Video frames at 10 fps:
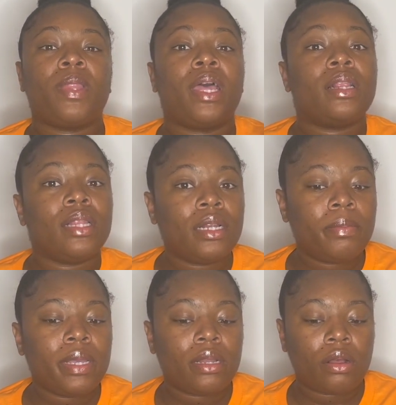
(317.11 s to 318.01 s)
a little
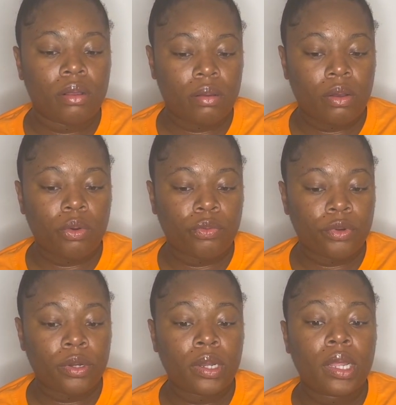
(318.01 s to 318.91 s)
bit
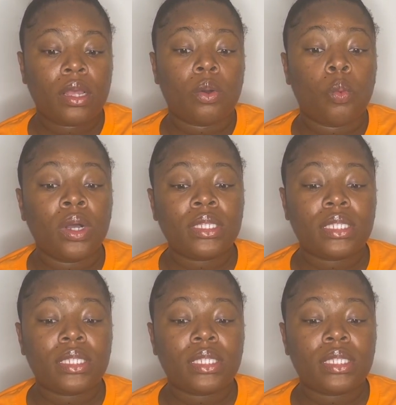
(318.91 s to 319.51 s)
over, once